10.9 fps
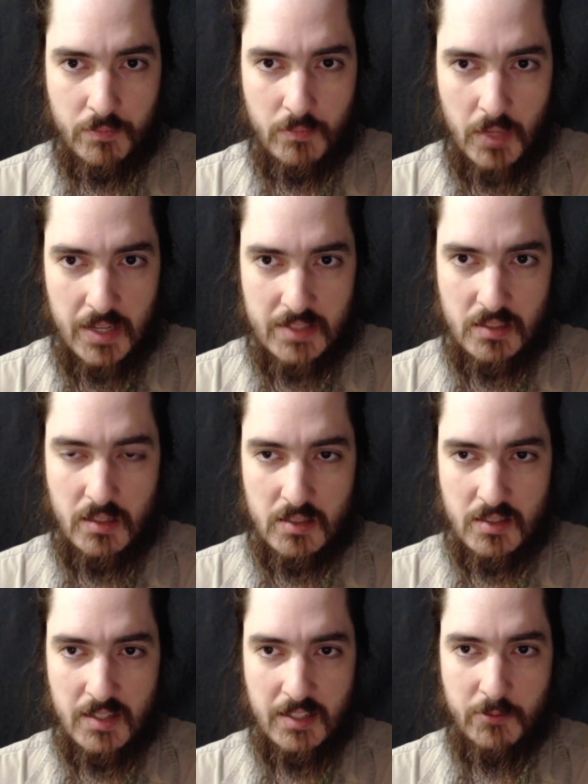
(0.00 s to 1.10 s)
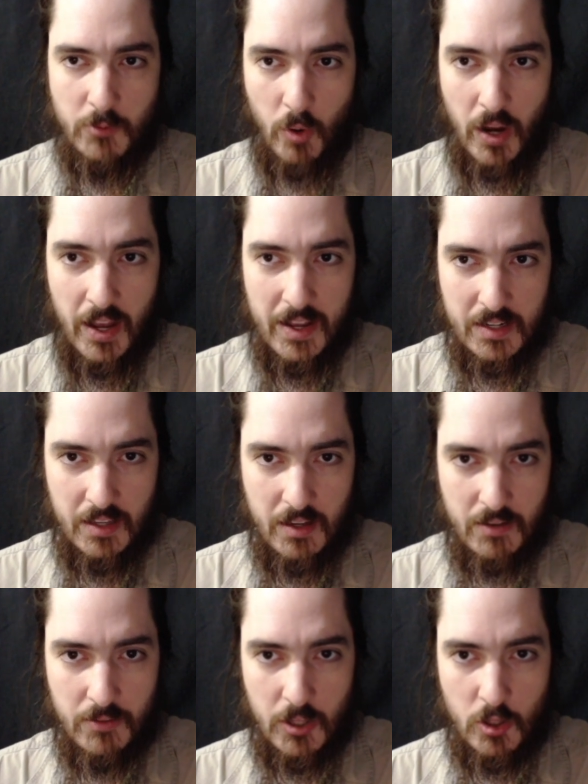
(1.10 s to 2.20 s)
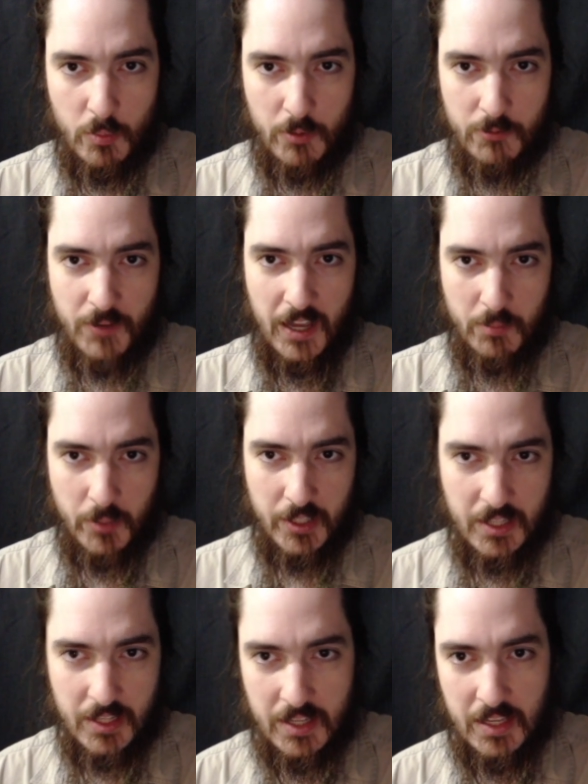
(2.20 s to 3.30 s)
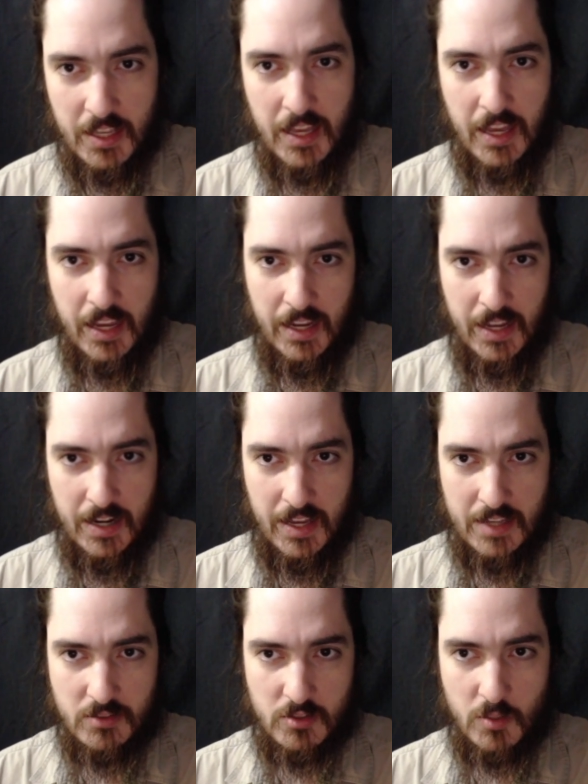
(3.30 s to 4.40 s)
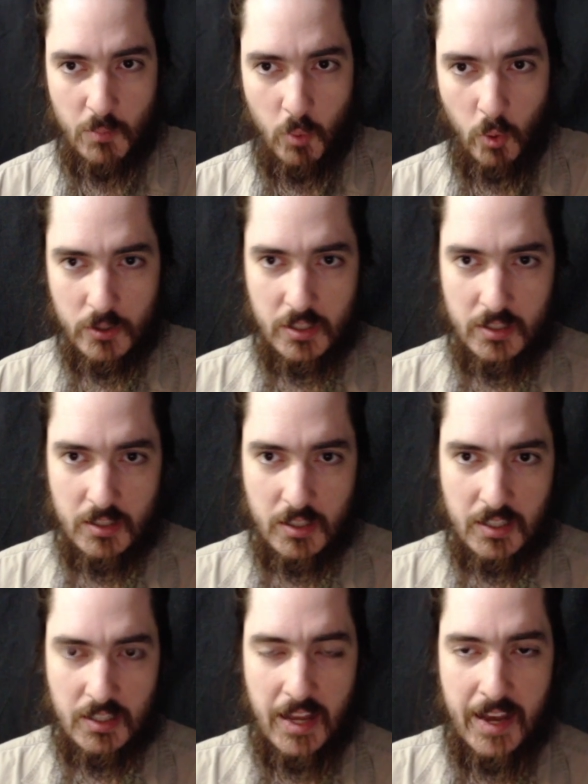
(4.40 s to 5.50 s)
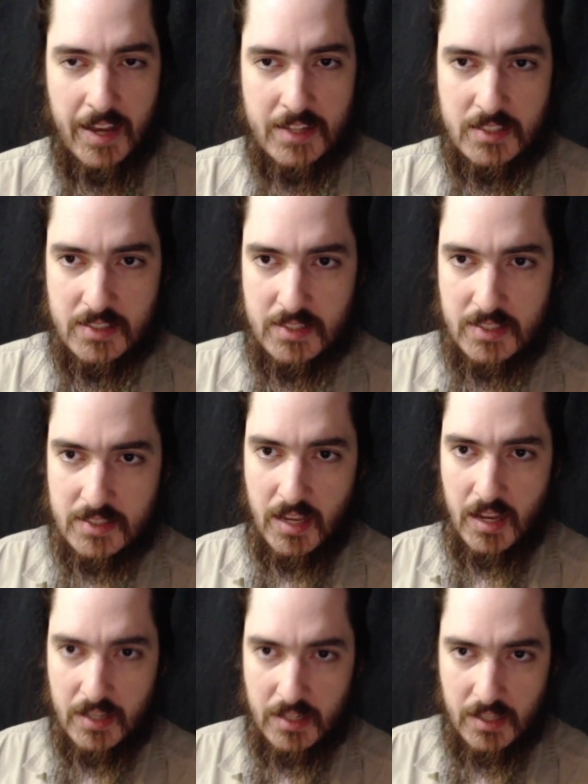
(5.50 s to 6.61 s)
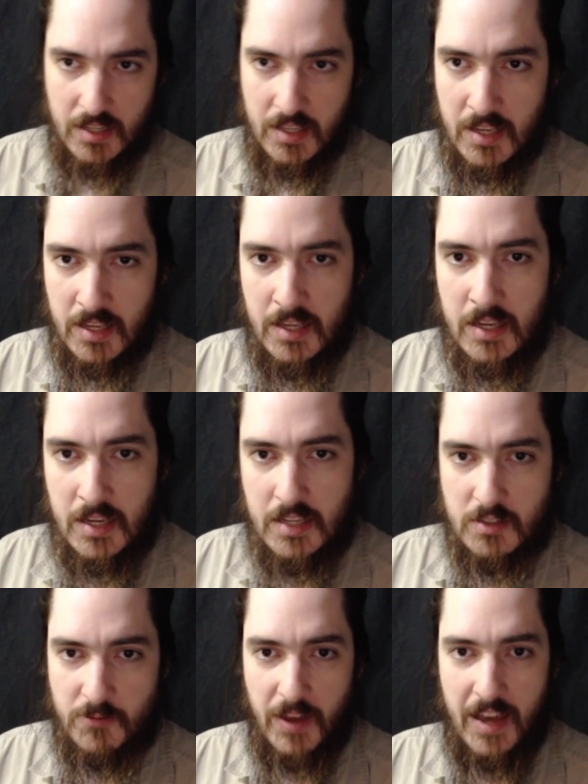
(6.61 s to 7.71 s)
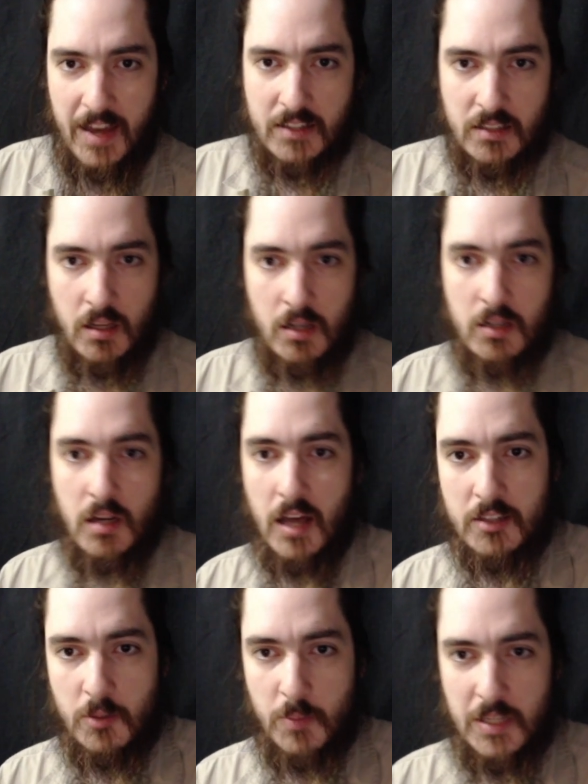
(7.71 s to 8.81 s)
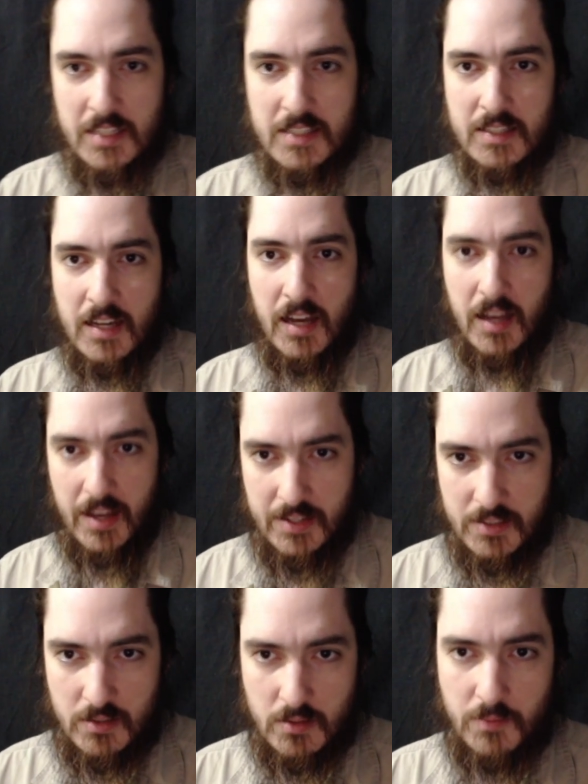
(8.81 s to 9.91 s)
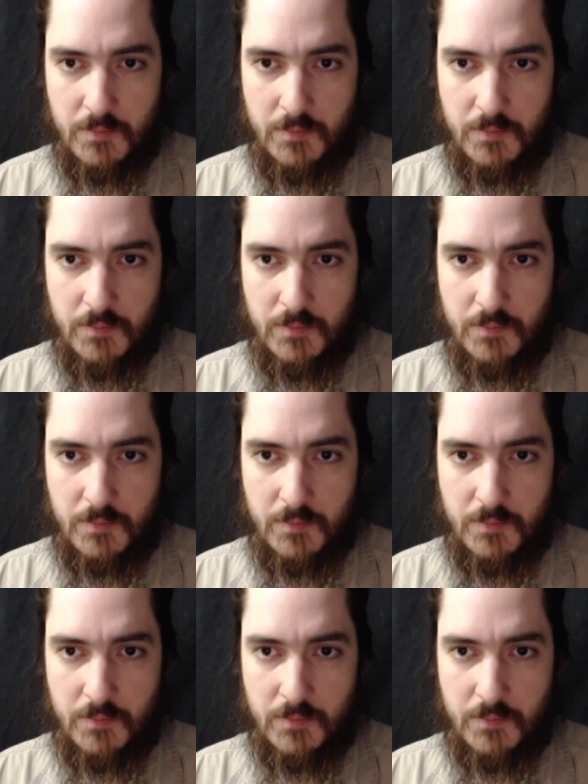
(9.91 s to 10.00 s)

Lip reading: as a distinct variety of the human family and as a subordinate class in society, is a fact not to be disguised.